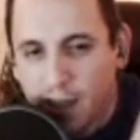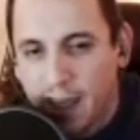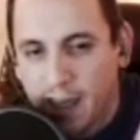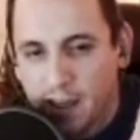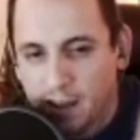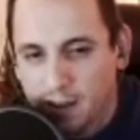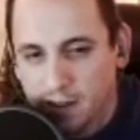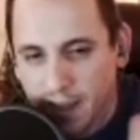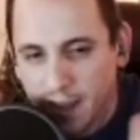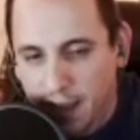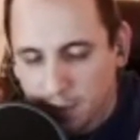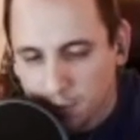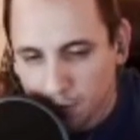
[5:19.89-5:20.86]

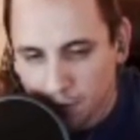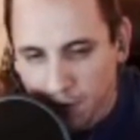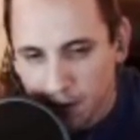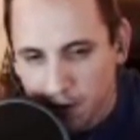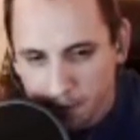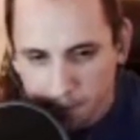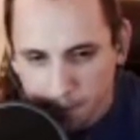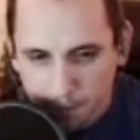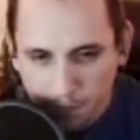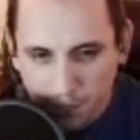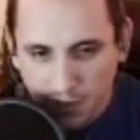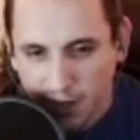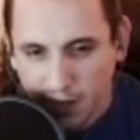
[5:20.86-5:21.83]
angle there
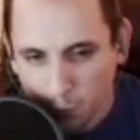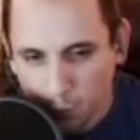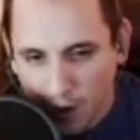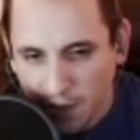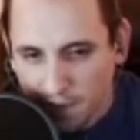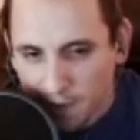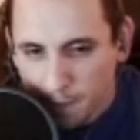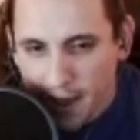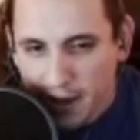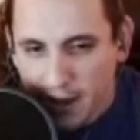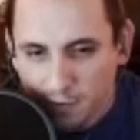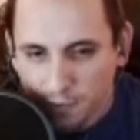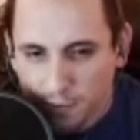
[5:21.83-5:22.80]
and wave it
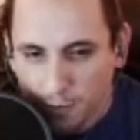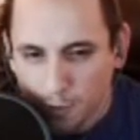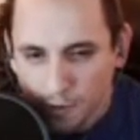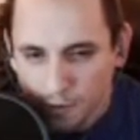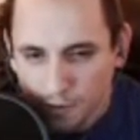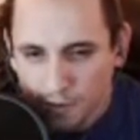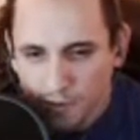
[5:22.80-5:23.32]
back and forth,